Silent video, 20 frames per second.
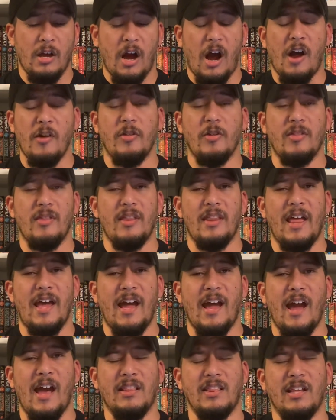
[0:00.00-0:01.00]
Other than
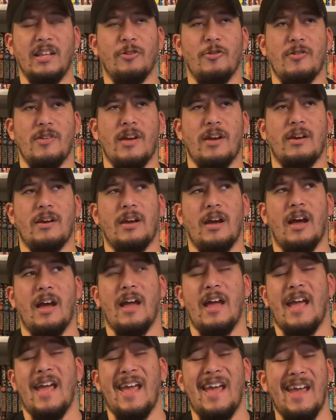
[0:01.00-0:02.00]
that, I think there's like a
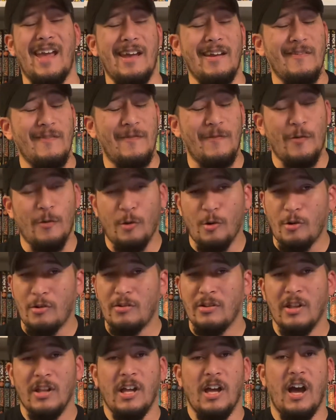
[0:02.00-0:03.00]

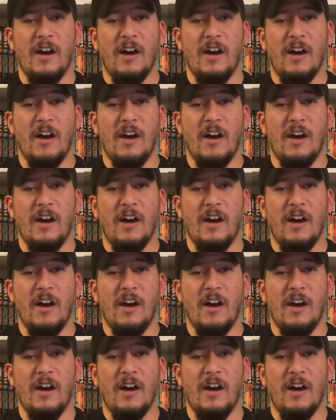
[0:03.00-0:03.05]
handful